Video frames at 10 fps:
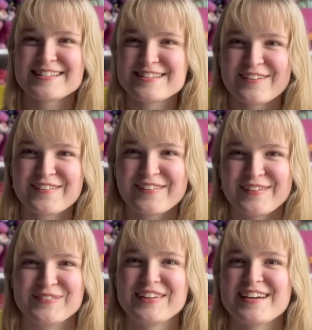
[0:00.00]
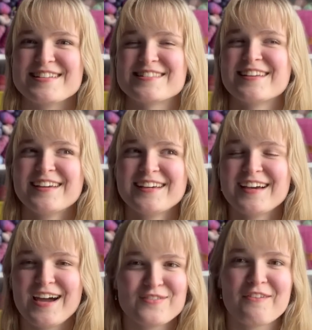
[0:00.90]
is so cool, because
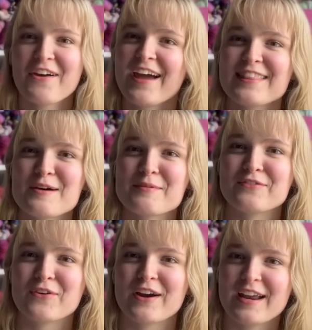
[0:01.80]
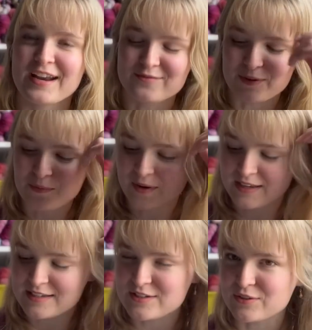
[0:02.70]
I've never had that before and I've been
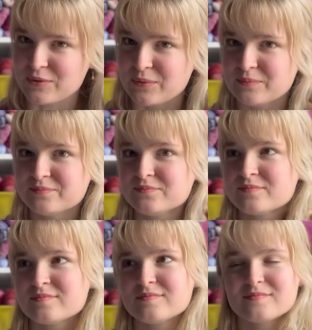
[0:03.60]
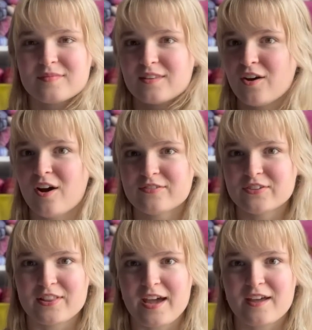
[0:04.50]
wanting to
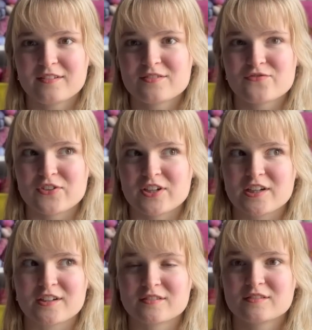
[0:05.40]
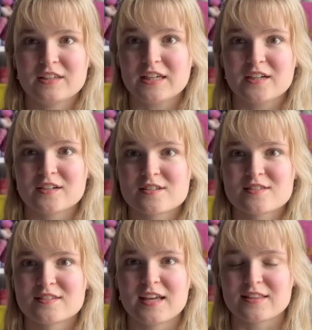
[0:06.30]
offer that for
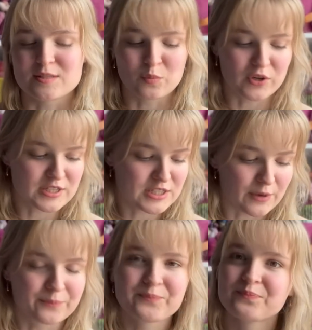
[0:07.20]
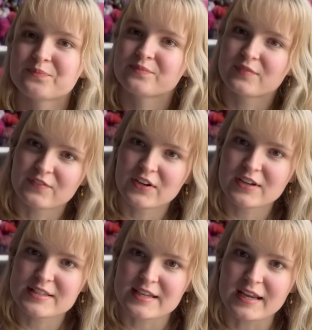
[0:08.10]
years at this point. So
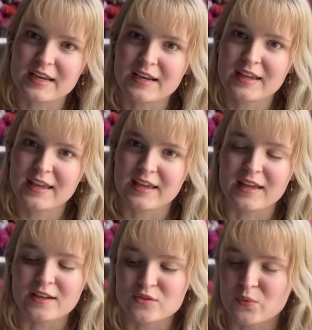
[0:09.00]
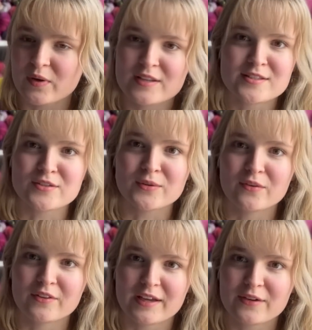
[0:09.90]
very exciting, and wanted to
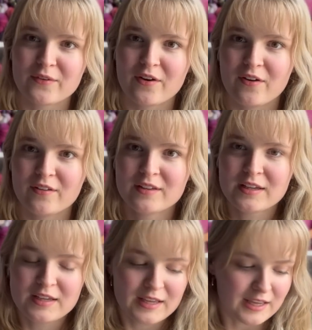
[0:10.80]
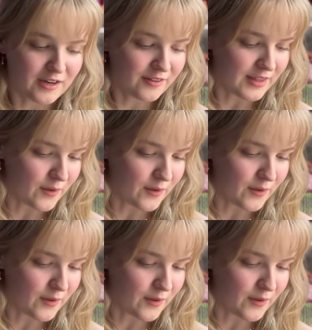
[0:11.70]
let you all in on that